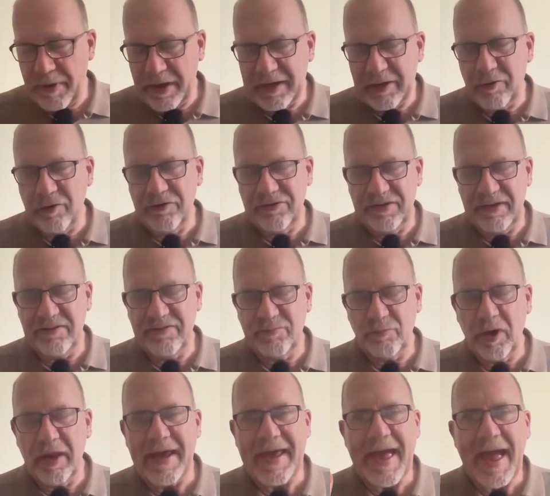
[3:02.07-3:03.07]
And God says,
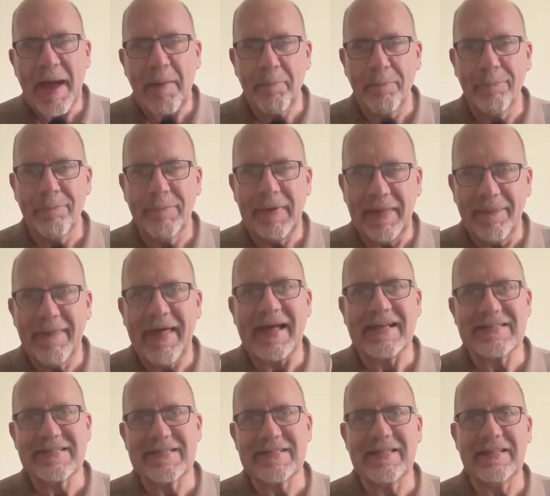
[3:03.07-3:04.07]
"Well, I am." And
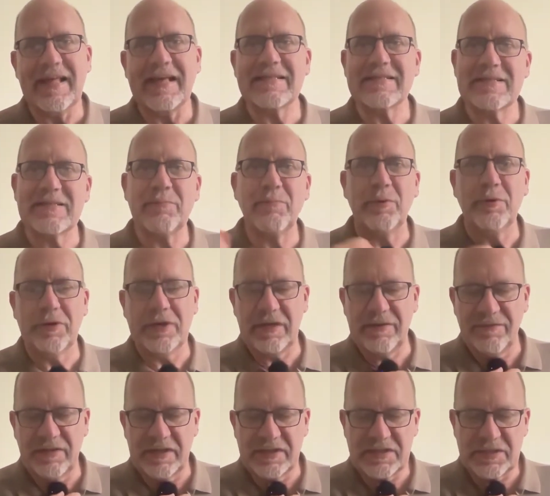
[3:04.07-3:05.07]
that's the point
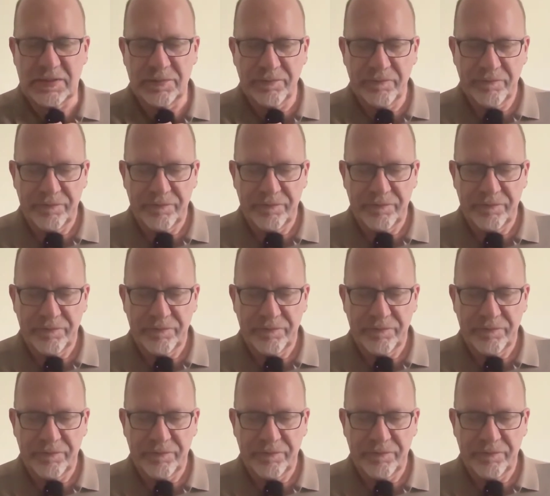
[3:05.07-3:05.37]
of this.